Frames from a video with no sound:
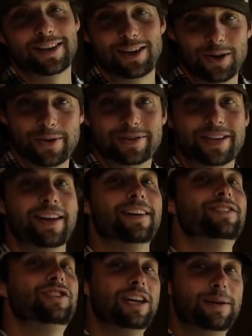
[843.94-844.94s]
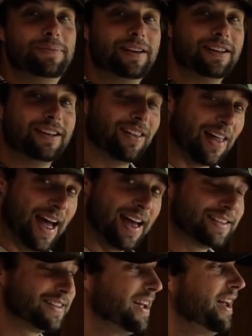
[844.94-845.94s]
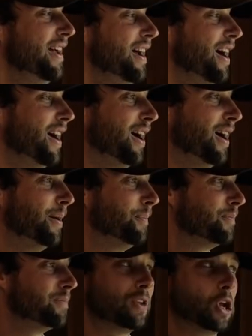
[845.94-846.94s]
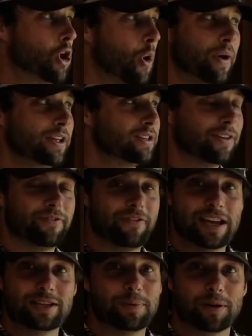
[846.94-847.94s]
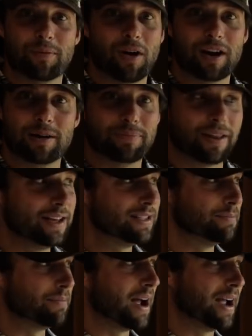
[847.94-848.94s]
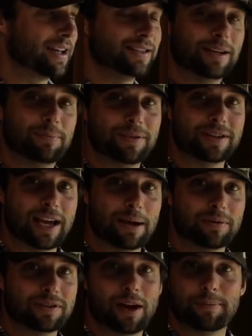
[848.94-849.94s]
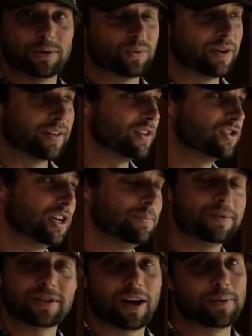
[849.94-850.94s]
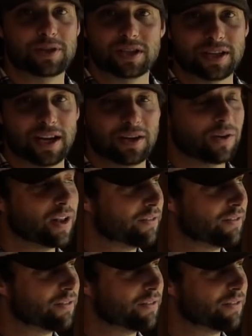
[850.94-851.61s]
to use cheap glass, going to Facebook Marketplace and buying a tempered tabletop is one of the cheapest options that you'll